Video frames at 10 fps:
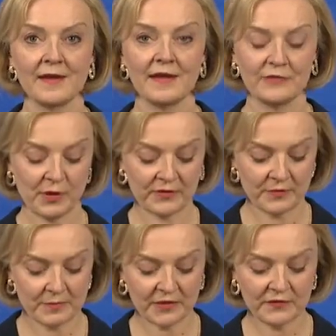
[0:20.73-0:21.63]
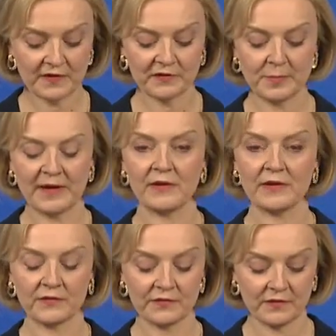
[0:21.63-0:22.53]
He's one of the most
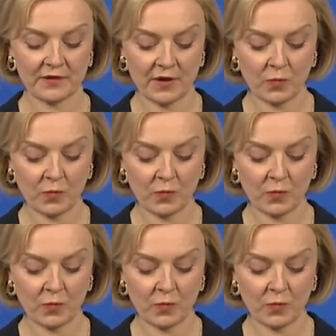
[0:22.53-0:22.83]
experienced